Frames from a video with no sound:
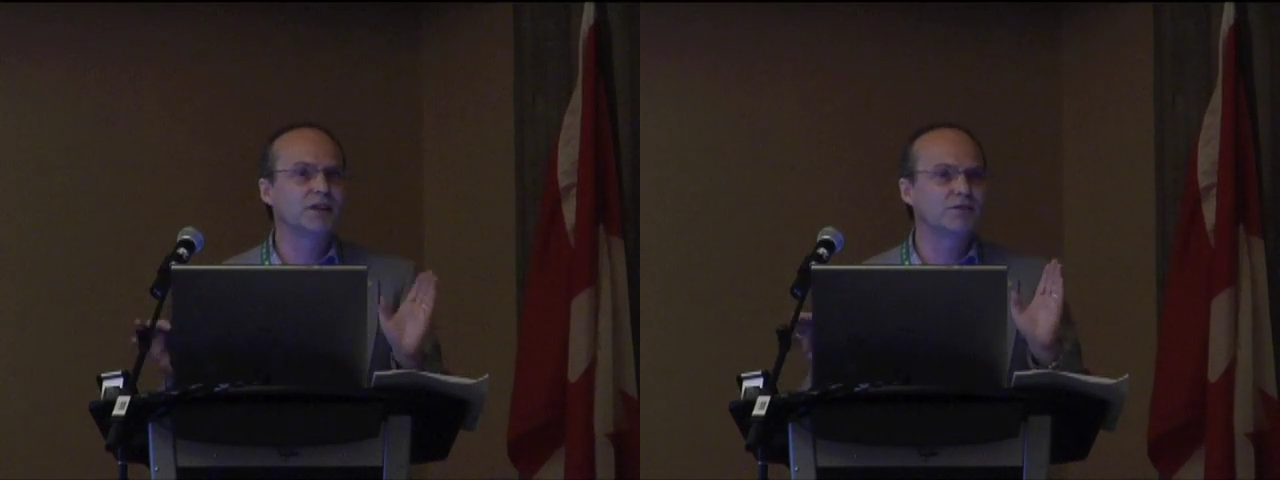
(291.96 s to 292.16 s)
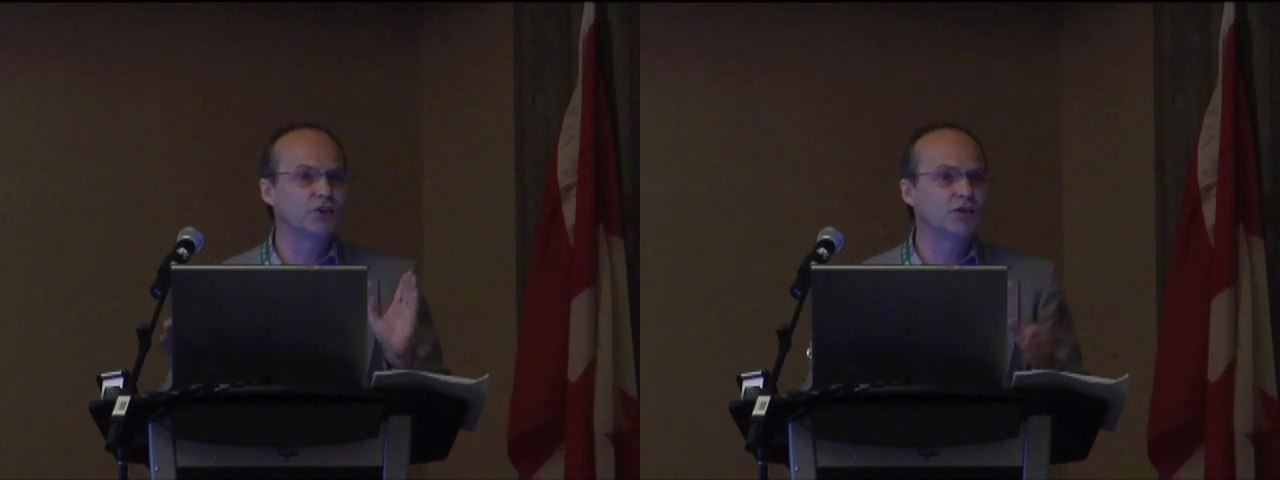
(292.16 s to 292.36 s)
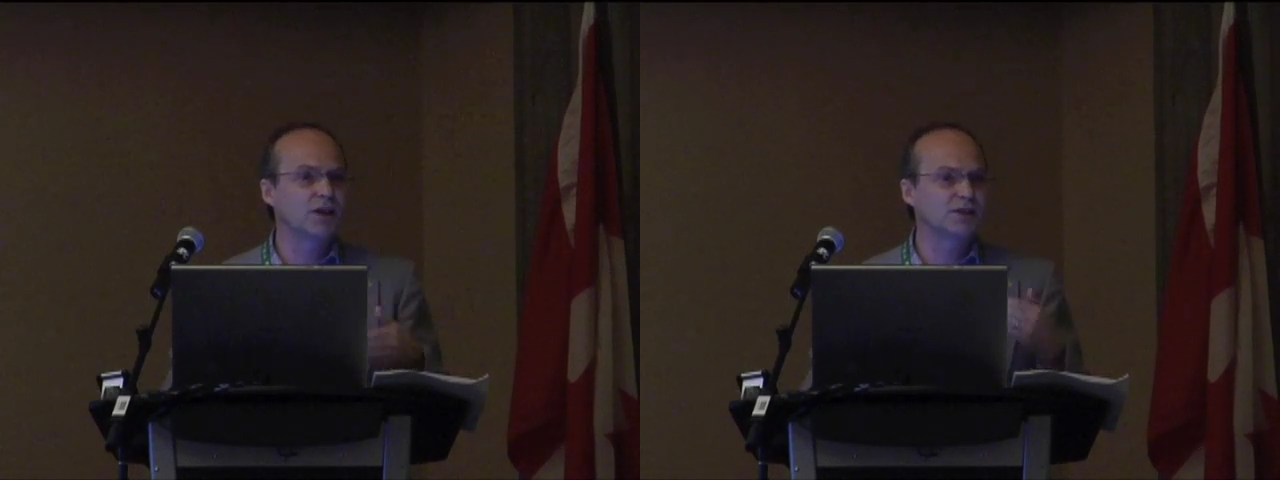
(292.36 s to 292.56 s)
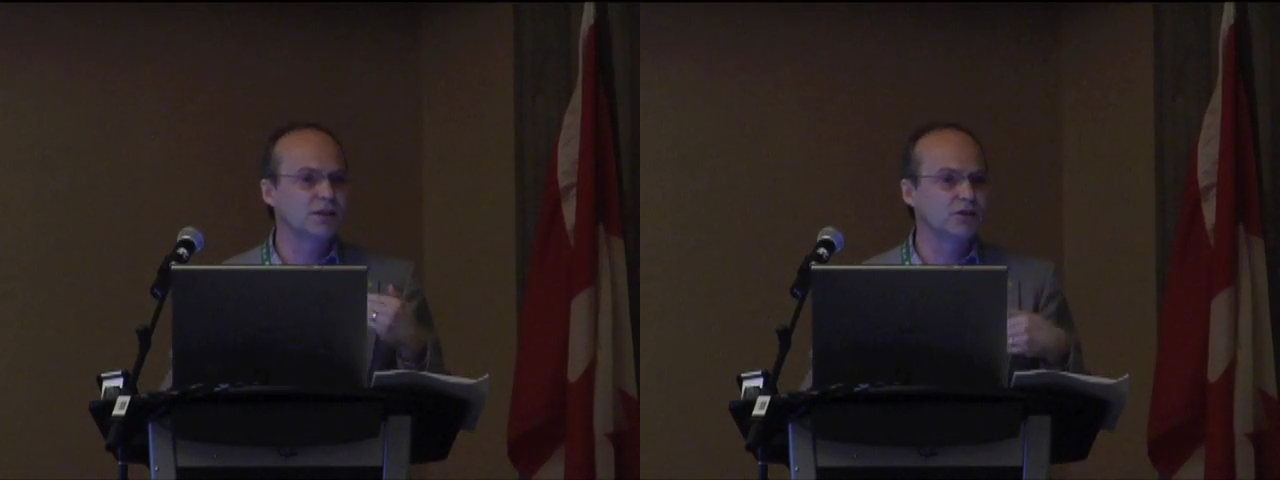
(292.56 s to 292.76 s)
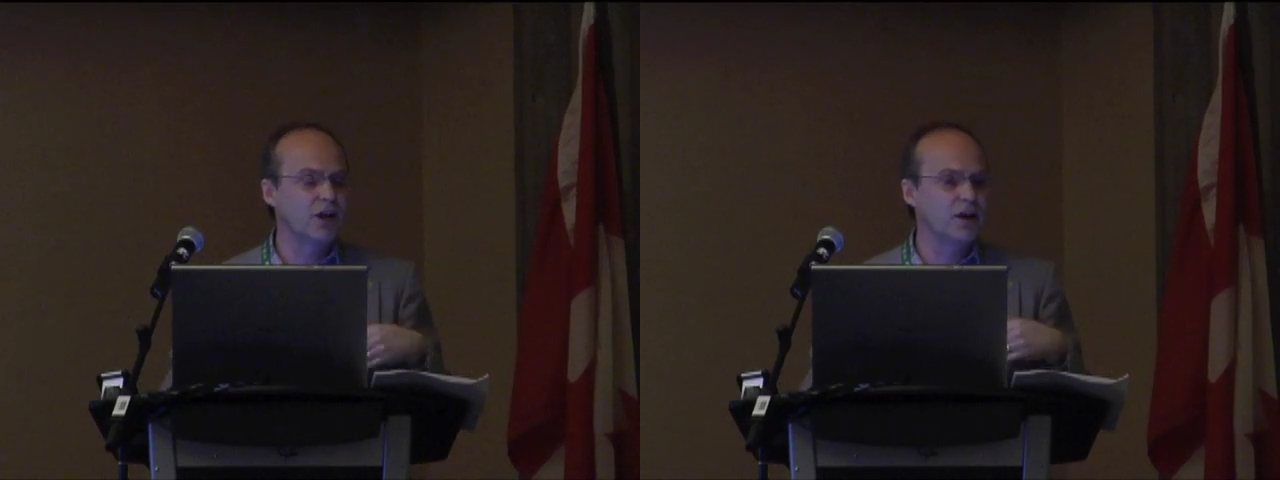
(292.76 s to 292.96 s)
of the trials
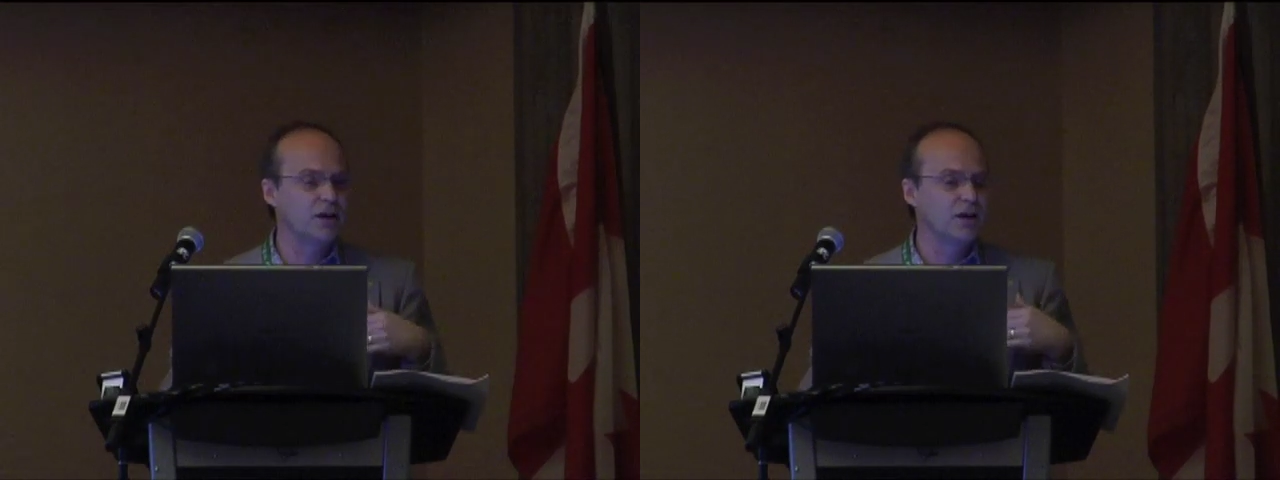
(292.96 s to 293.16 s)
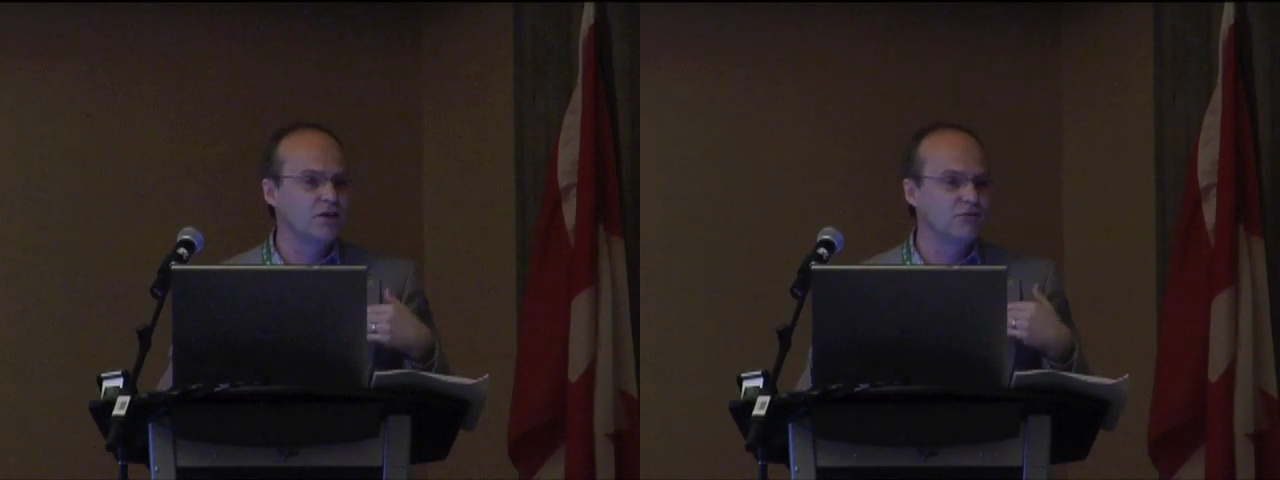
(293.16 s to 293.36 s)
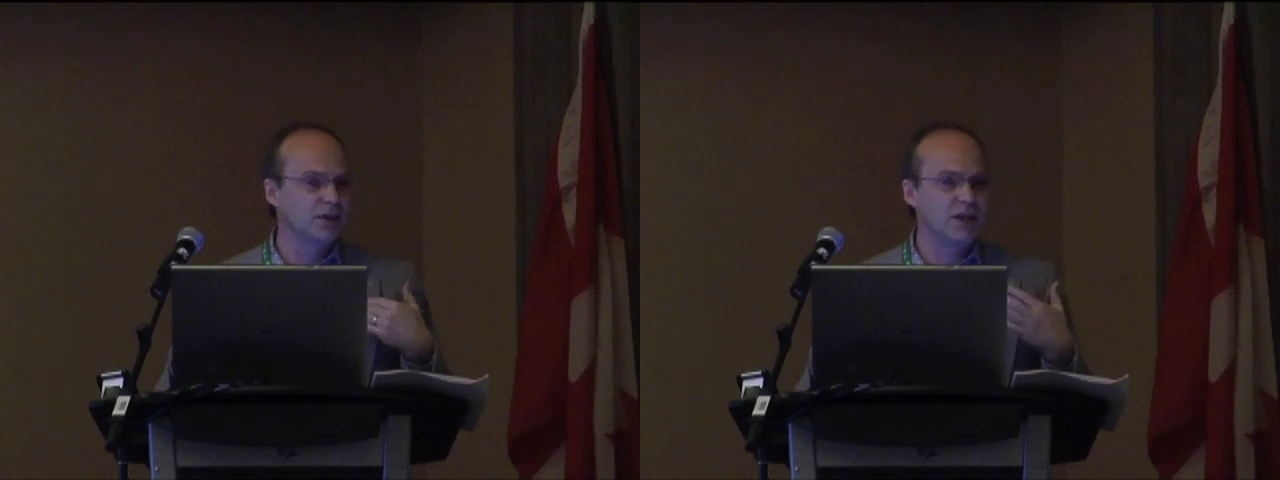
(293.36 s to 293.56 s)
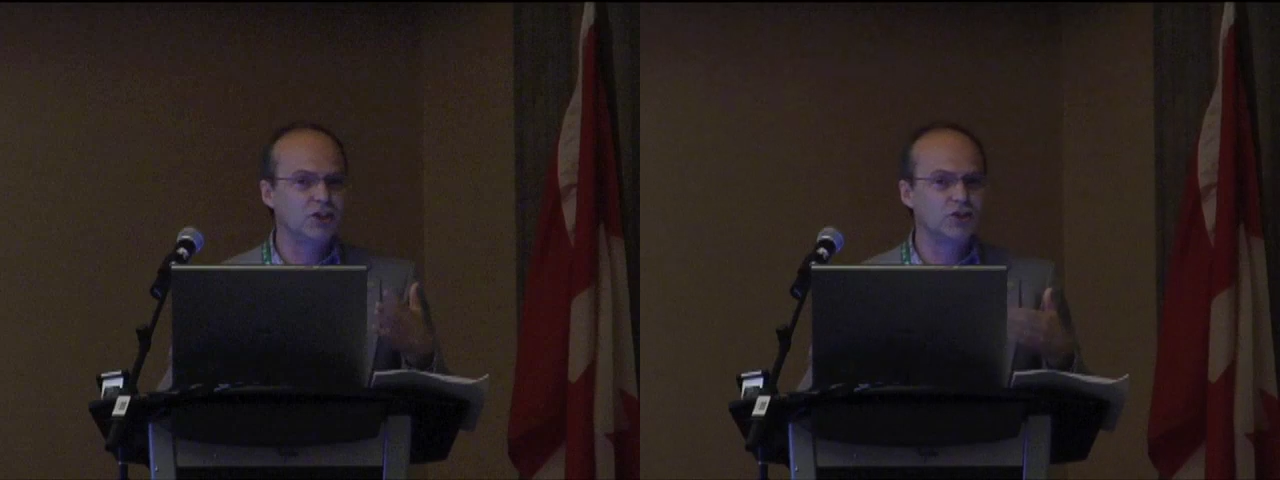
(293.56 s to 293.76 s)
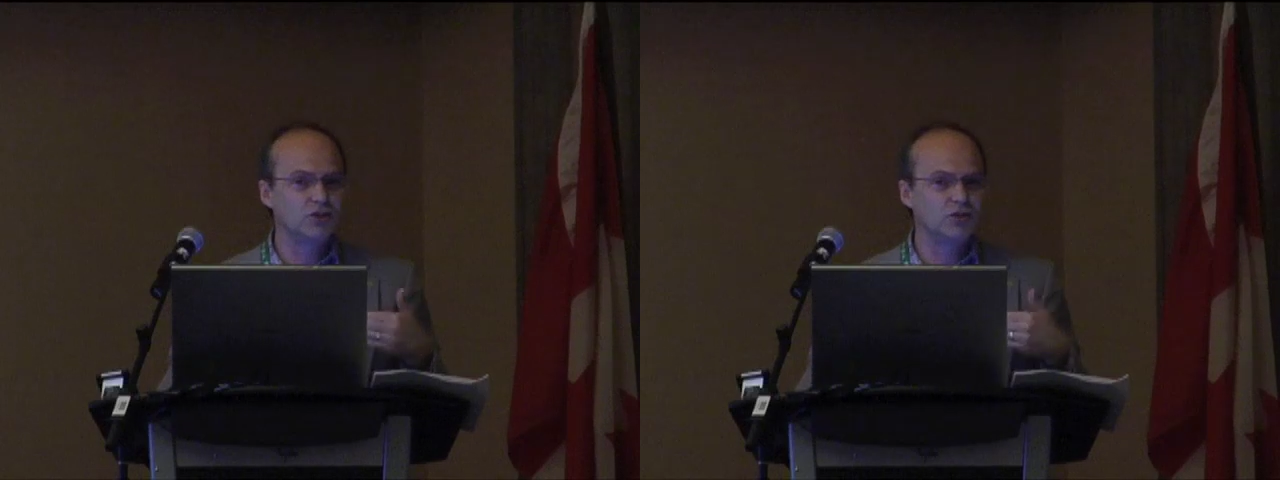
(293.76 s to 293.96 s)
that are done
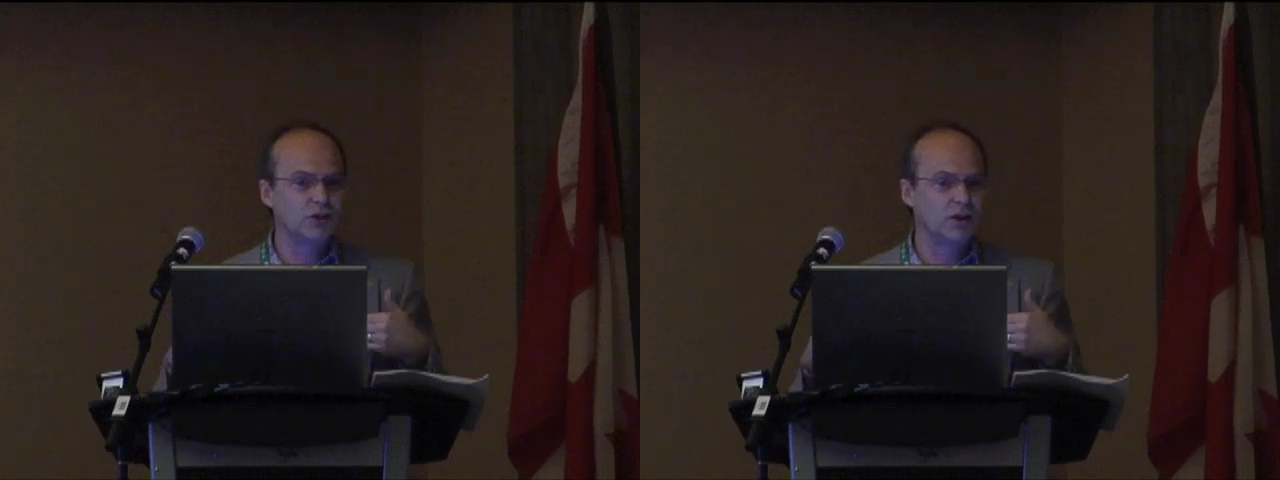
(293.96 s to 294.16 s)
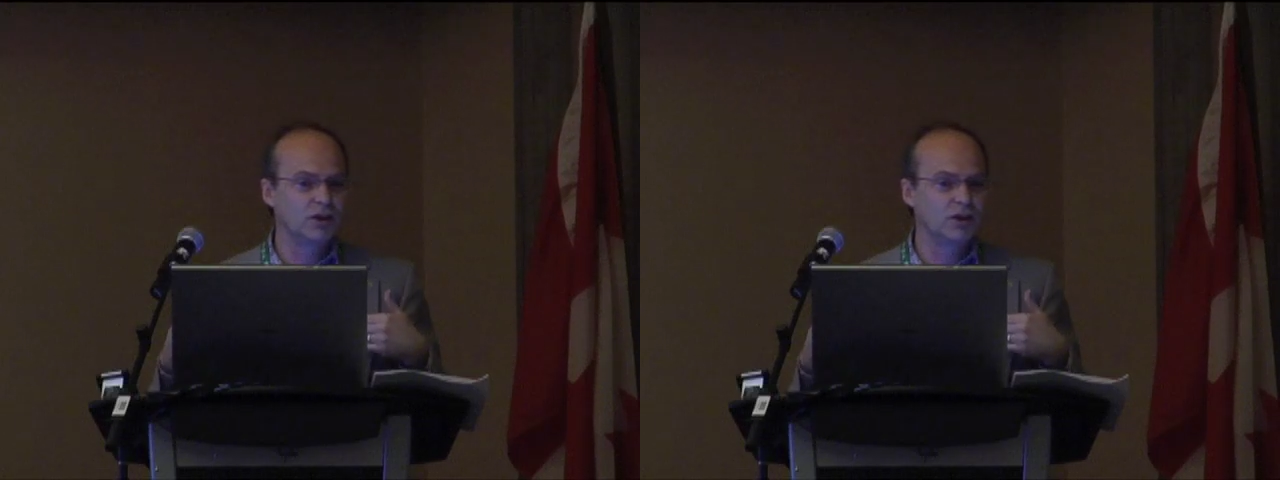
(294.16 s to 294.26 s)
related to